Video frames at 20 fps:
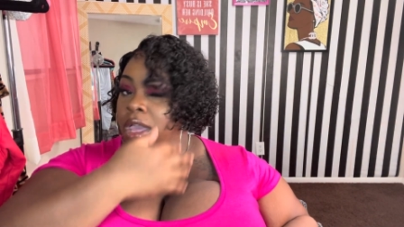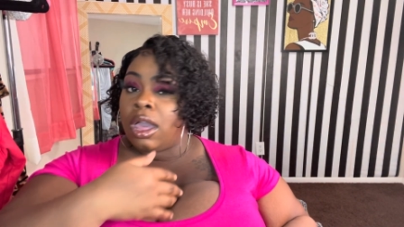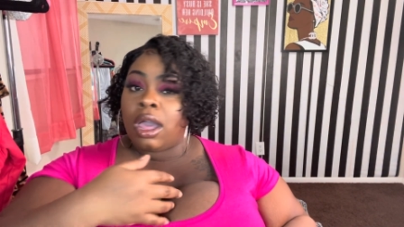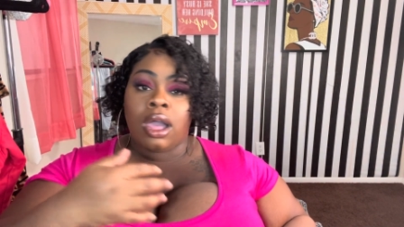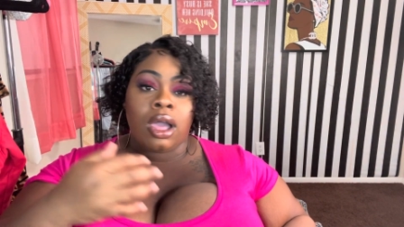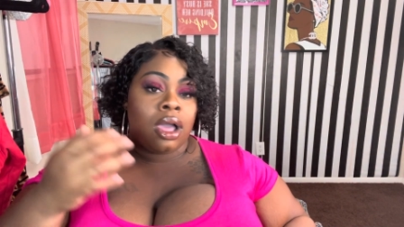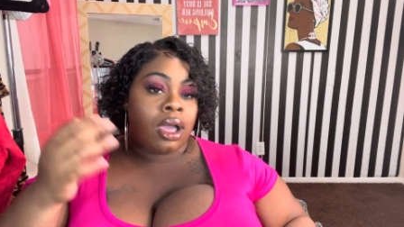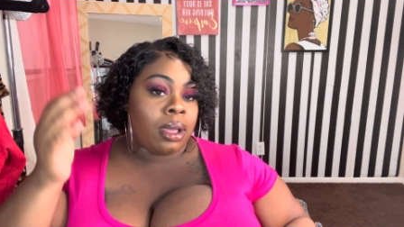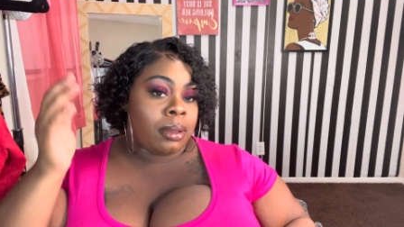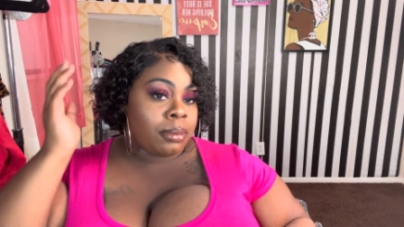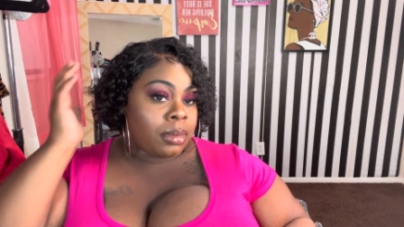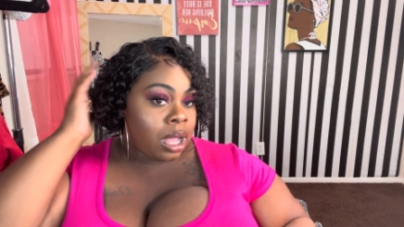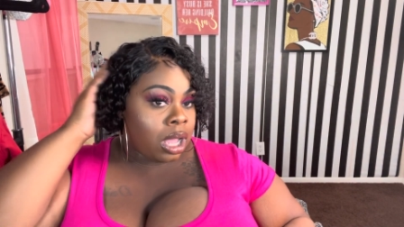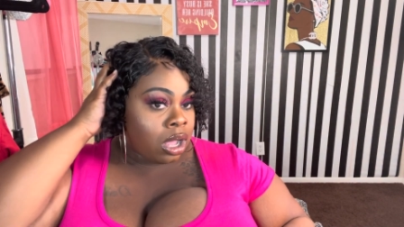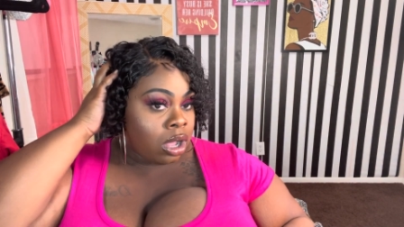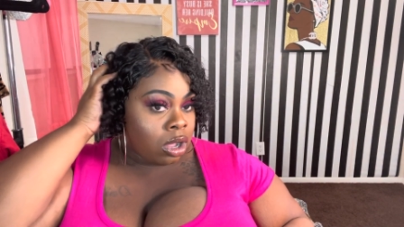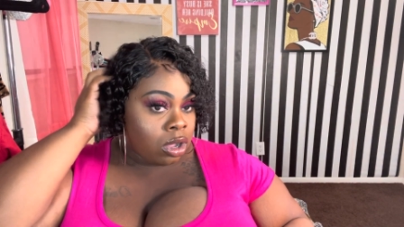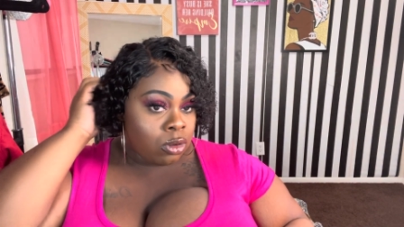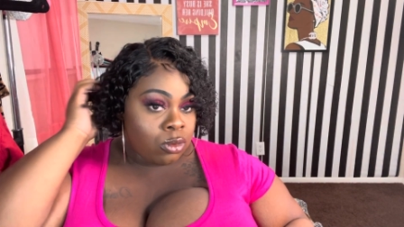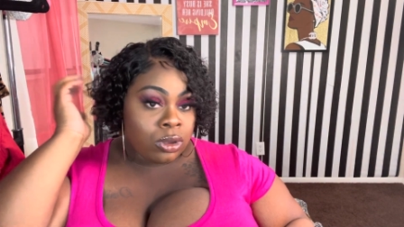Um,
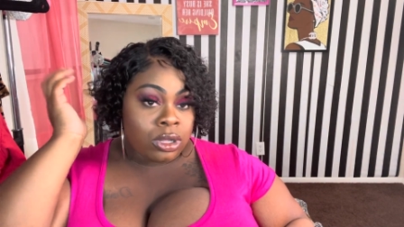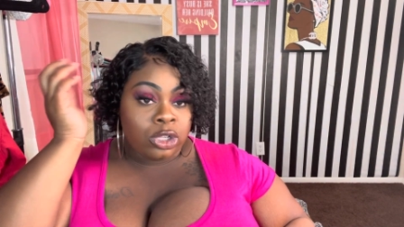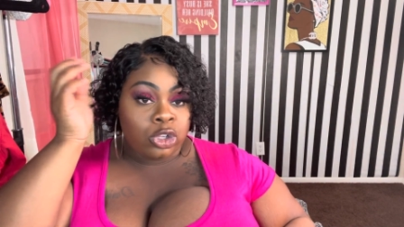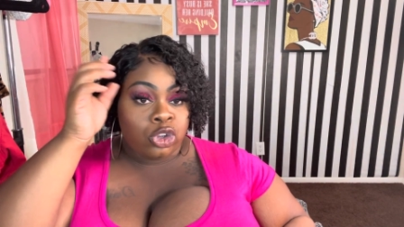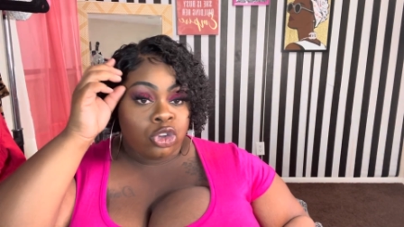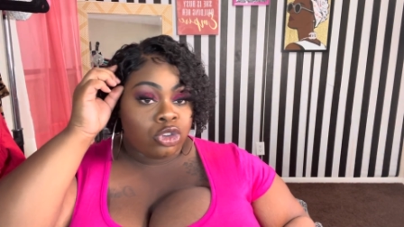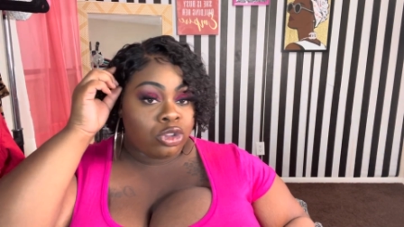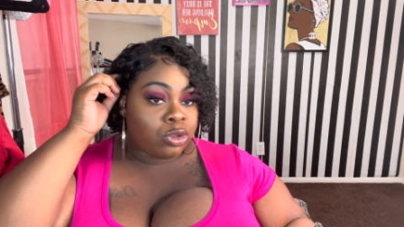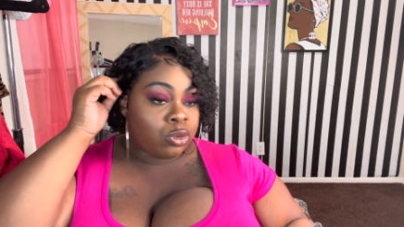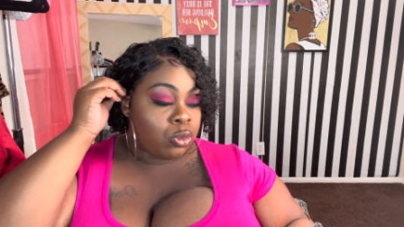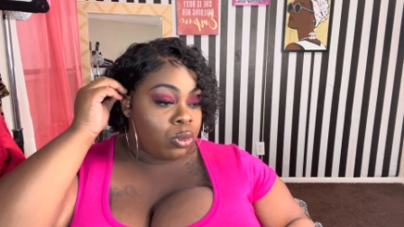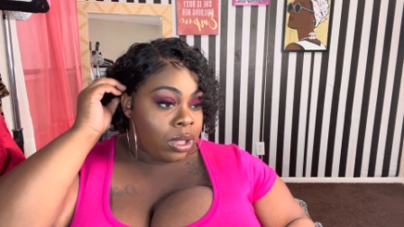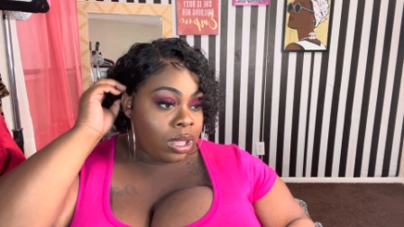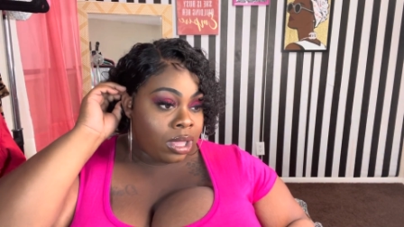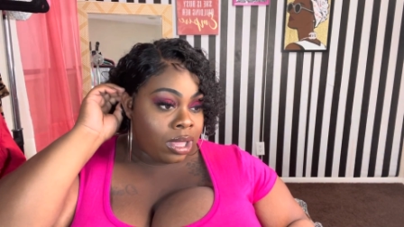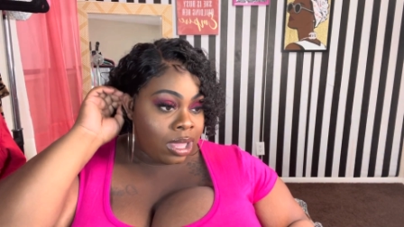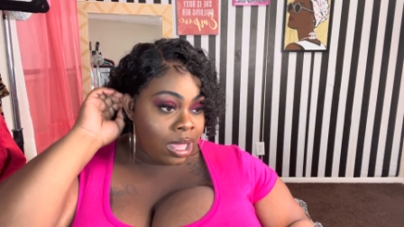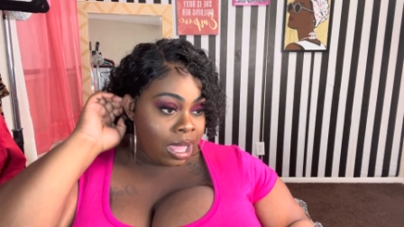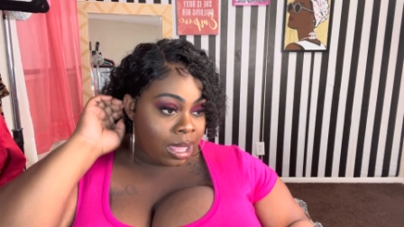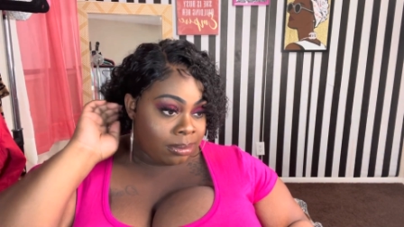I always use
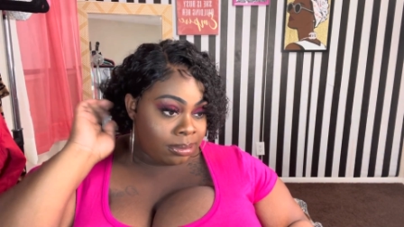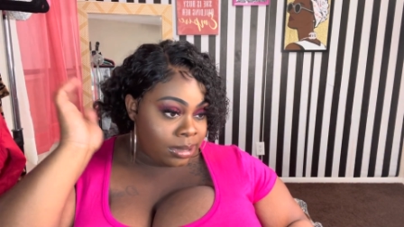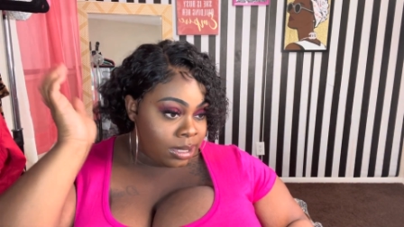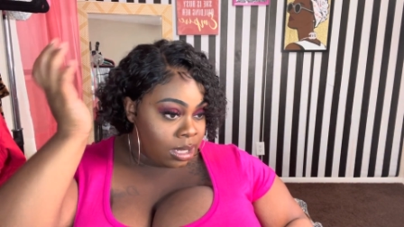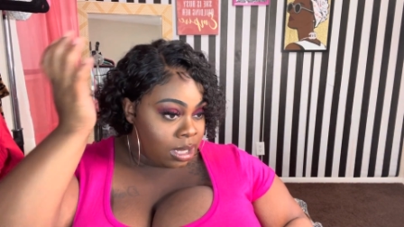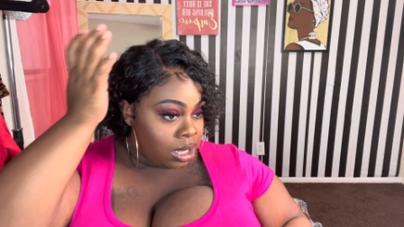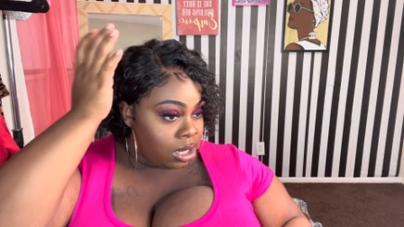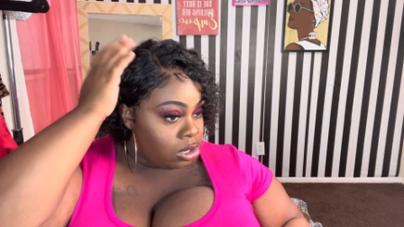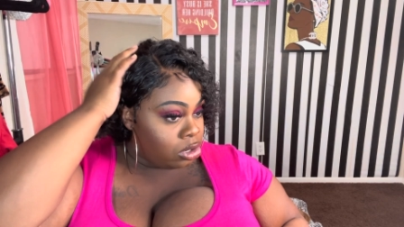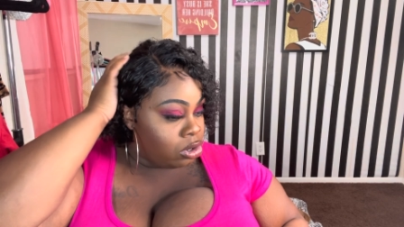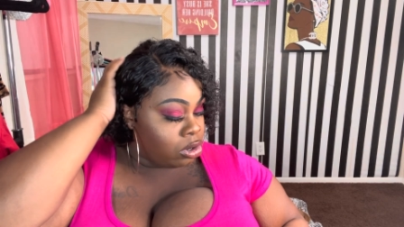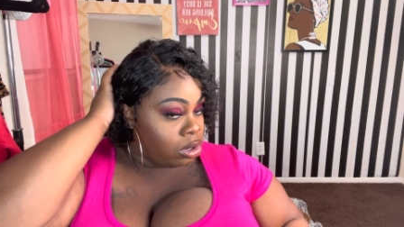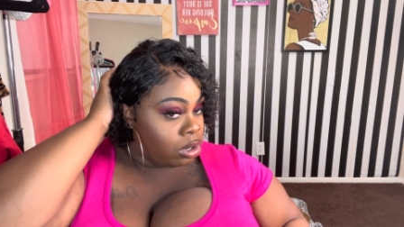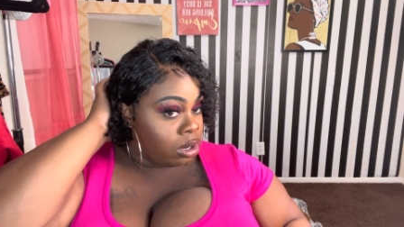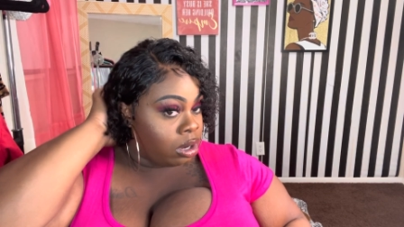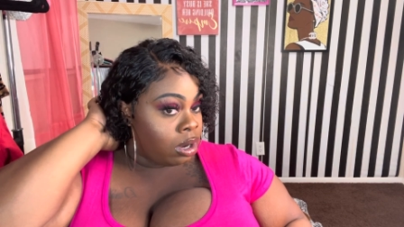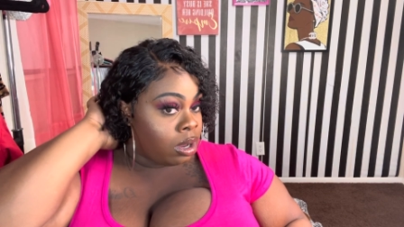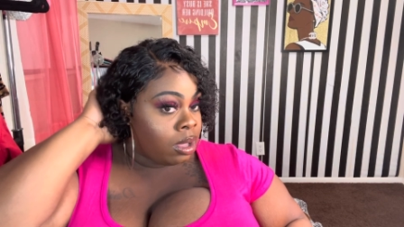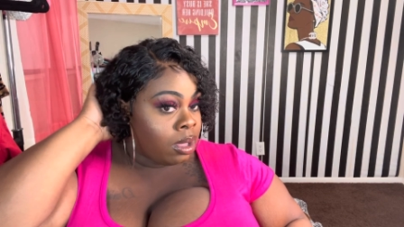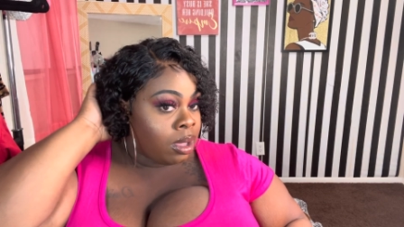wig caps
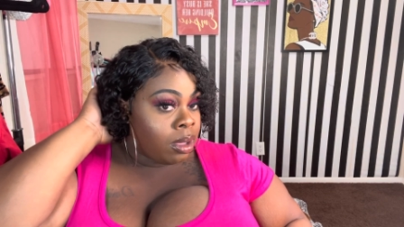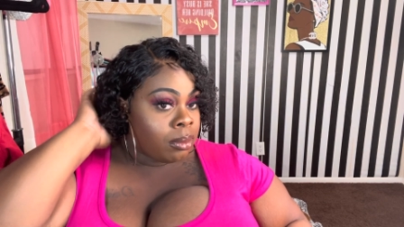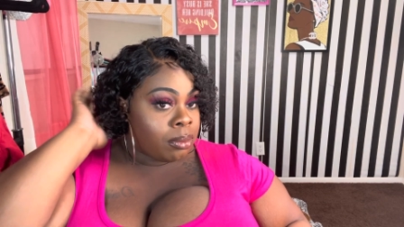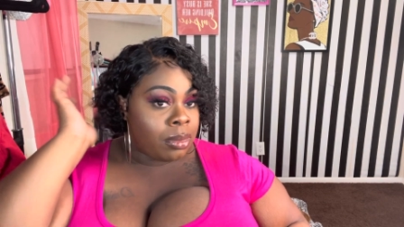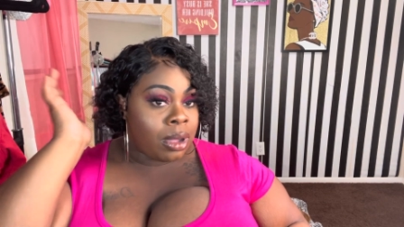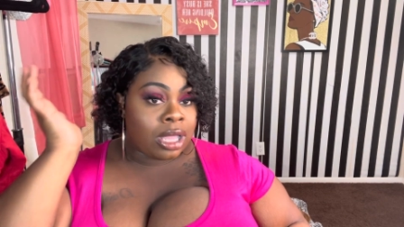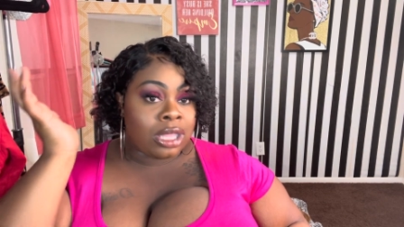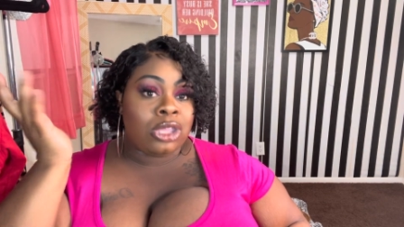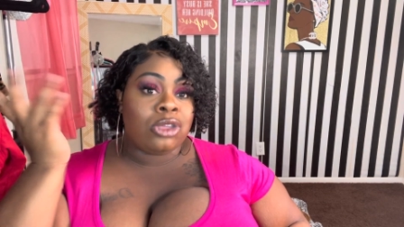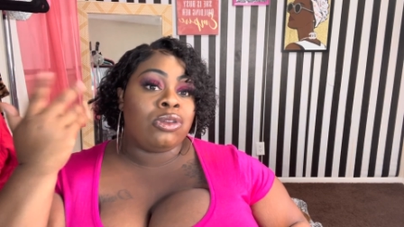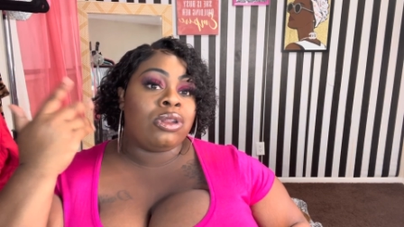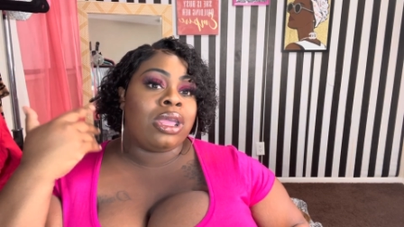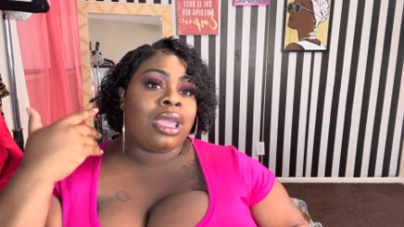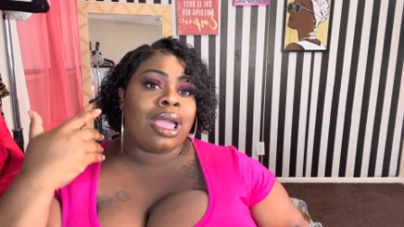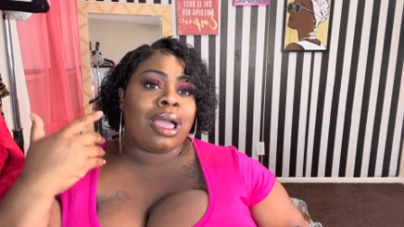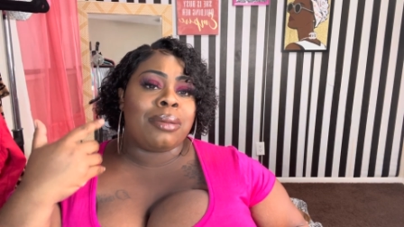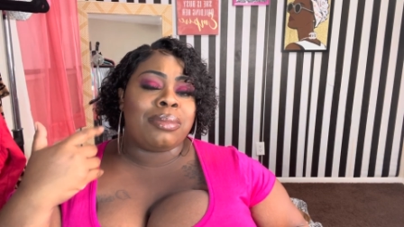under my unit.